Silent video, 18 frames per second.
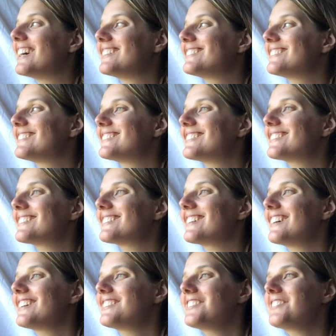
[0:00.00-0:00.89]
And
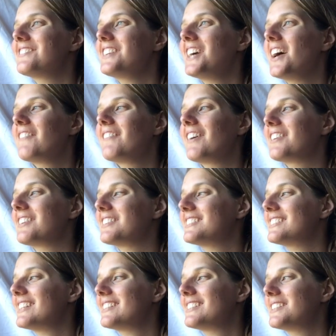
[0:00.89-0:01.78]
I sort of turned around
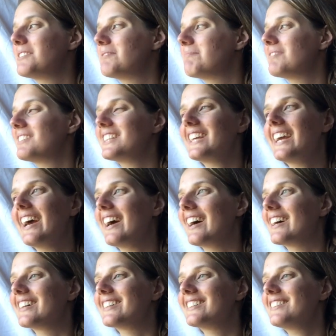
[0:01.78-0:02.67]
and said to him that,
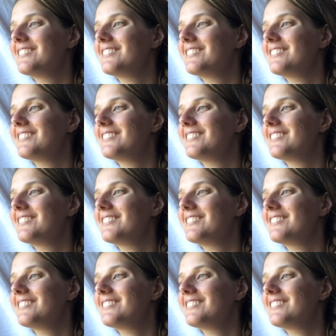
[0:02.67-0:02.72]
yeah,